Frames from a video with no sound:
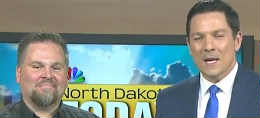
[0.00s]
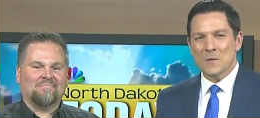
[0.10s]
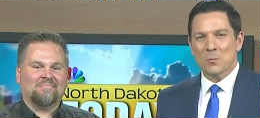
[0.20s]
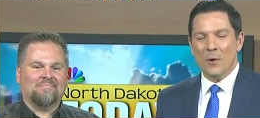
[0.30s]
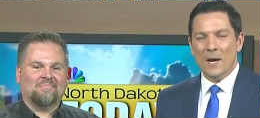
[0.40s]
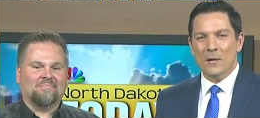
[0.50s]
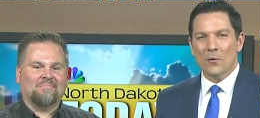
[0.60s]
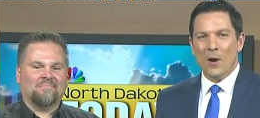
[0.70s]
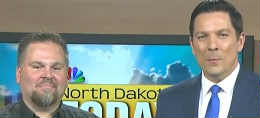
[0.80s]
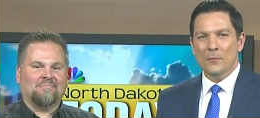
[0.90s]
Speaker 1: guests, Brian
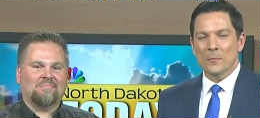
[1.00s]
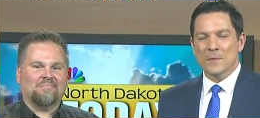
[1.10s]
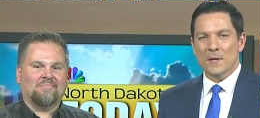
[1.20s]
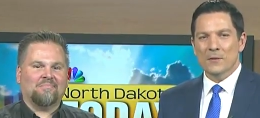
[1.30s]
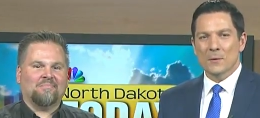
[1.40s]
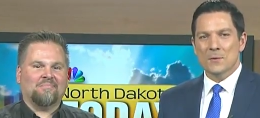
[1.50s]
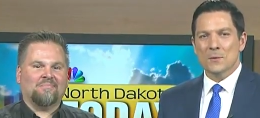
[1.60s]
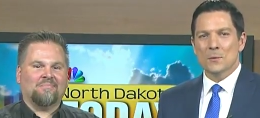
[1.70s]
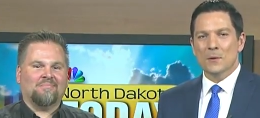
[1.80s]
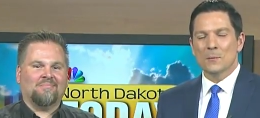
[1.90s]
Cromit from
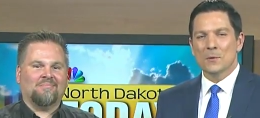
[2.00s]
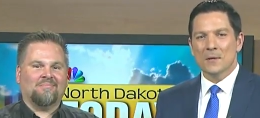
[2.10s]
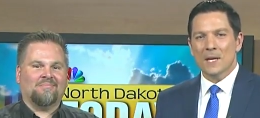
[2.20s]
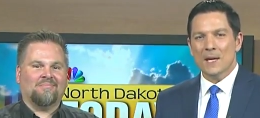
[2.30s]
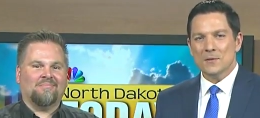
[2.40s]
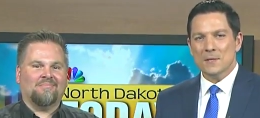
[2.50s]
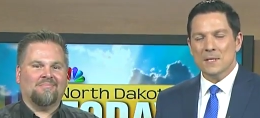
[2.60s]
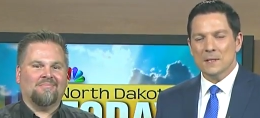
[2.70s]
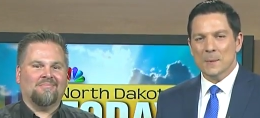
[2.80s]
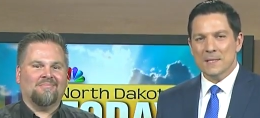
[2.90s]
702 Communications.
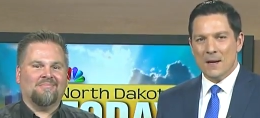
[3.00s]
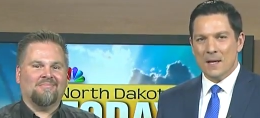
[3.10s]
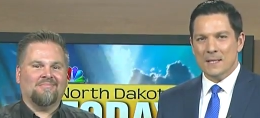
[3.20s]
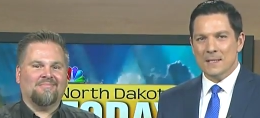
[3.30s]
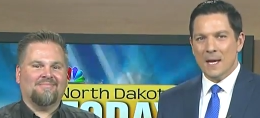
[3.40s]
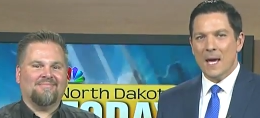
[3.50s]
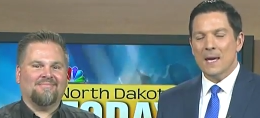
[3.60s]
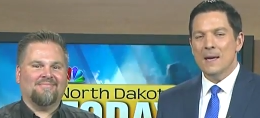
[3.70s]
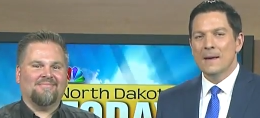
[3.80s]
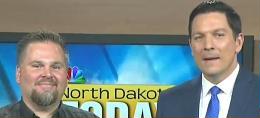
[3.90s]
He's going to be talking
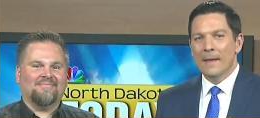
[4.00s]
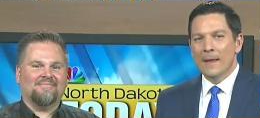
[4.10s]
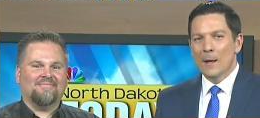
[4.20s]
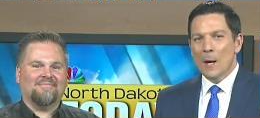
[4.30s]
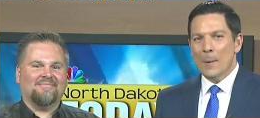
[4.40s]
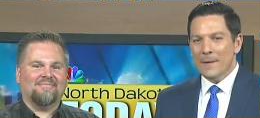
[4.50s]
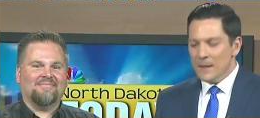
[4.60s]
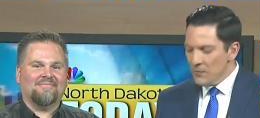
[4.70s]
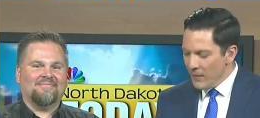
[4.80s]
today about the